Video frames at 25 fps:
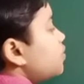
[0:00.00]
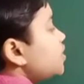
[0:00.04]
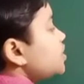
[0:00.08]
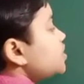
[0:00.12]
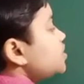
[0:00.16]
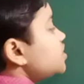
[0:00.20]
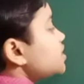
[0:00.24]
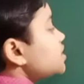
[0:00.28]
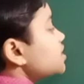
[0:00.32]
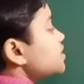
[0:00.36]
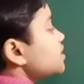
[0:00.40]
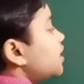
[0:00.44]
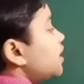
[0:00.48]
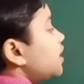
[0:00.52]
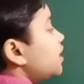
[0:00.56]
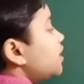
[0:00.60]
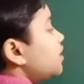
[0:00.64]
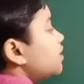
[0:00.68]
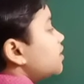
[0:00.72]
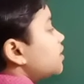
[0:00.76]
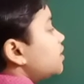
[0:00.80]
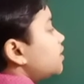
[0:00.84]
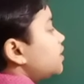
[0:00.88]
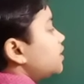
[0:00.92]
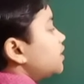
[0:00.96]
which is
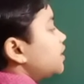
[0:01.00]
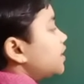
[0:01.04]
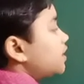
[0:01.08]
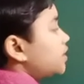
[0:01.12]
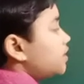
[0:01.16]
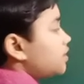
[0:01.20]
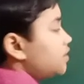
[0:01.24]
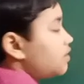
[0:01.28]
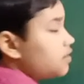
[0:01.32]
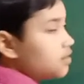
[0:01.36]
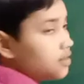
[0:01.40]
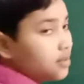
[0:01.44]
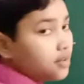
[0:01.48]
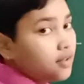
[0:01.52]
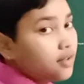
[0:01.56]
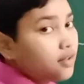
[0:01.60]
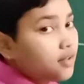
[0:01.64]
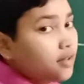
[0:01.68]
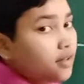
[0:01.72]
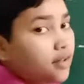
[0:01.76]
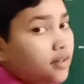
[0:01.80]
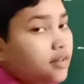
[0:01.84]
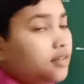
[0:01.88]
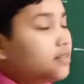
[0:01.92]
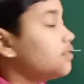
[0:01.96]
here,
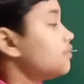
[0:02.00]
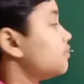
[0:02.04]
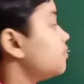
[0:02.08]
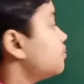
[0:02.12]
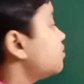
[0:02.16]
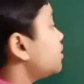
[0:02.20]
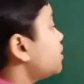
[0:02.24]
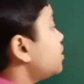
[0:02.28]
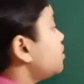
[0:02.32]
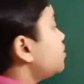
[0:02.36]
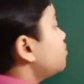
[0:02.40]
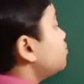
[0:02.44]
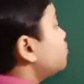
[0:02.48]
will